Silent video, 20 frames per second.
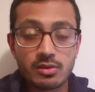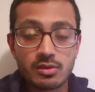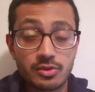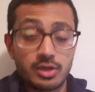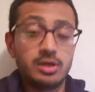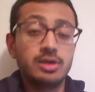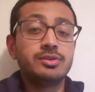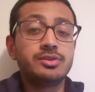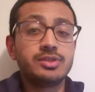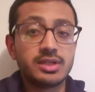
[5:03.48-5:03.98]
The
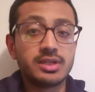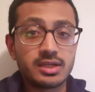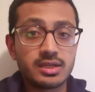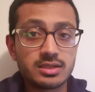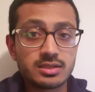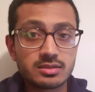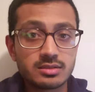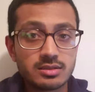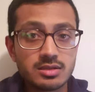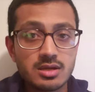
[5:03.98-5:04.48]
good thing
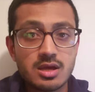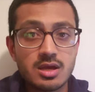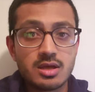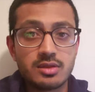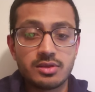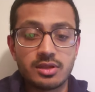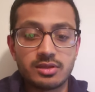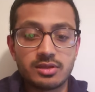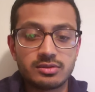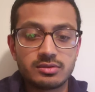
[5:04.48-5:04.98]
is
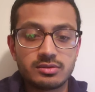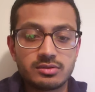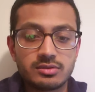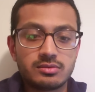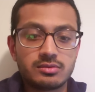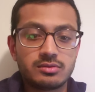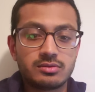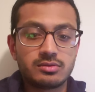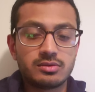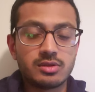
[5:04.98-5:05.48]
that
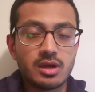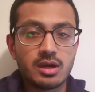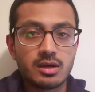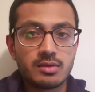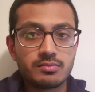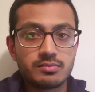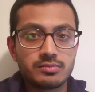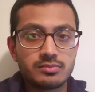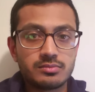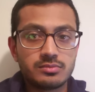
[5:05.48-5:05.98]
the,